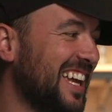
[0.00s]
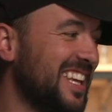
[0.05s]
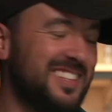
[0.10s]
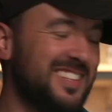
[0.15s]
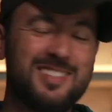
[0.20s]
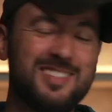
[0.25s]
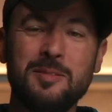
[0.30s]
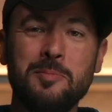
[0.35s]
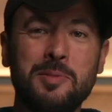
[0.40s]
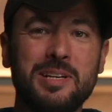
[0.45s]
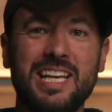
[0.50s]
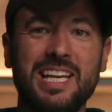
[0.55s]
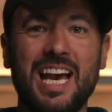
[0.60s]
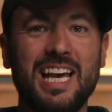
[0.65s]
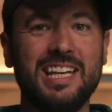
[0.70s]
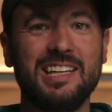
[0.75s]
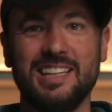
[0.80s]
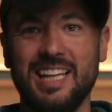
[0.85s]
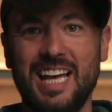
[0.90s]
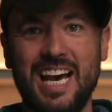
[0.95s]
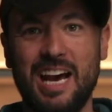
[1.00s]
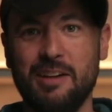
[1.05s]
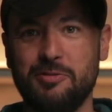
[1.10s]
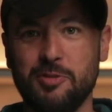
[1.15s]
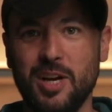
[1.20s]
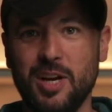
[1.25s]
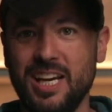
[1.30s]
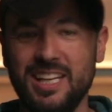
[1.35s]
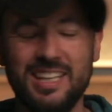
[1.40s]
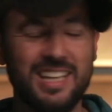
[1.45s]
somebody had to laugh,
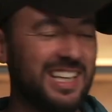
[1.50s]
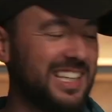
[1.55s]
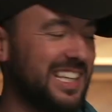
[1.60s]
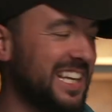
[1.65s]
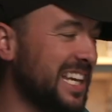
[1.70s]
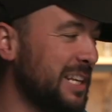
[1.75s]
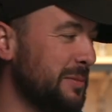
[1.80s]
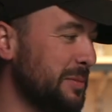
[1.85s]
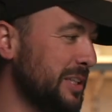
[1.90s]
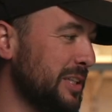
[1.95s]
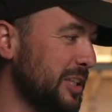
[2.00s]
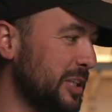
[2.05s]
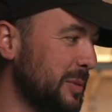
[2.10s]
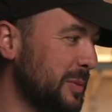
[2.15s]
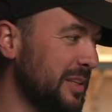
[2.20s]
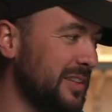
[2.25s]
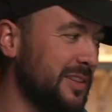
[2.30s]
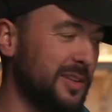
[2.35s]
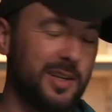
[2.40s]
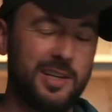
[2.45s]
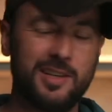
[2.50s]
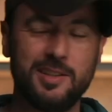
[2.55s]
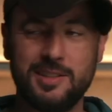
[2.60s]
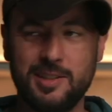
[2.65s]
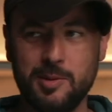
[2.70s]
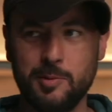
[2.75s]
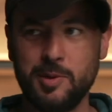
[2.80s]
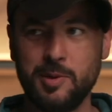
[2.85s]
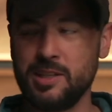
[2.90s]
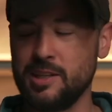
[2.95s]
right? Like, it had to be a little bit, like,
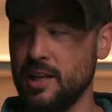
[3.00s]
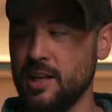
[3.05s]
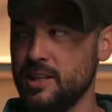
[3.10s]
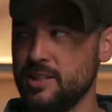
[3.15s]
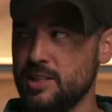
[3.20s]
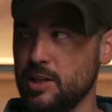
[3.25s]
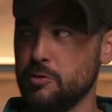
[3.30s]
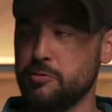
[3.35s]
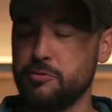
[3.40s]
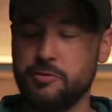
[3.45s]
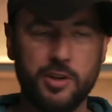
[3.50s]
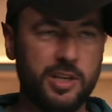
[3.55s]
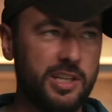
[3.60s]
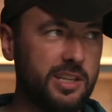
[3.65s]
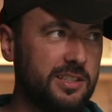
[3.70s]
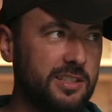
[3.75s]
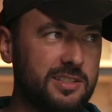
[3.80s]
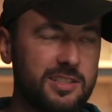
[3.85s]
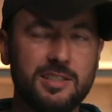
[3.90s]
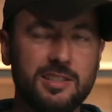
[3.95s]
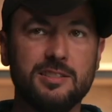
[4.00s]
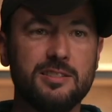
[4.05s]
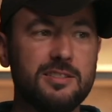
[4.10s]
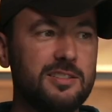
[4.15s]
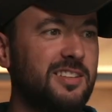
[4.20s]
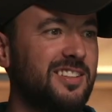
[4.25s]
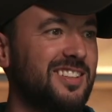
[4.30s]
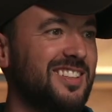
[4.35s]
can we acknowledge how funny this is?